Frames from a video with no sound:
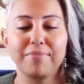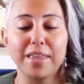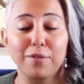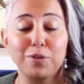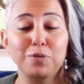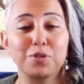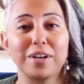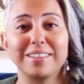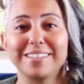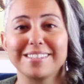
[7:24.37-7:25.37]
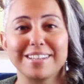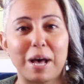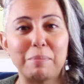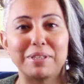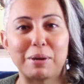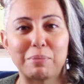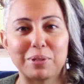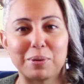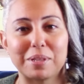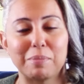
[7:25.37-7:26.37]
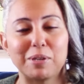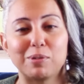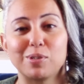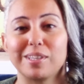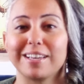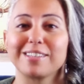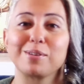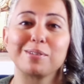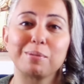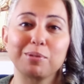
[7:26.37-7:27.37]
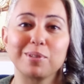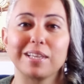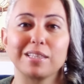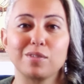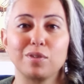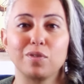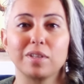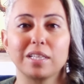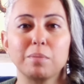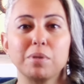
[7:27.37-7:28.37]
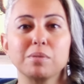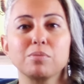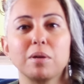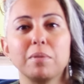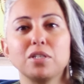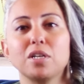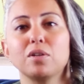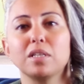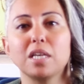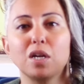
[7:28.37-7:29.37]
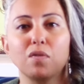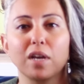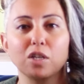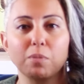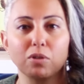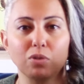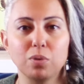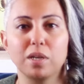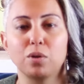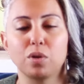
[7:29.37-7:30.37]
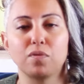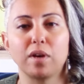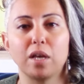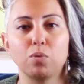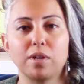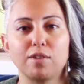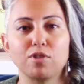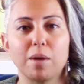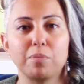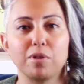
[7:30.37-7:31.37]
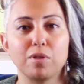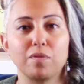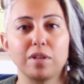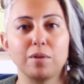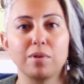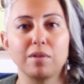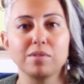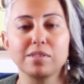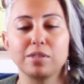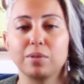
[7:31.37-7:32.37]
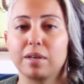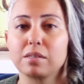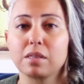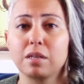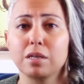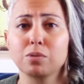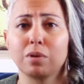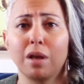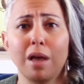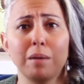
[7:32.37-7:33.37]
If you've tried this, comment down below. Let me know what you think. As always, remember to like this video. If you liked it, be subscribed to my channel. Hit that notification bell to get notified when I drop another video. And I'll see you guys on the next one.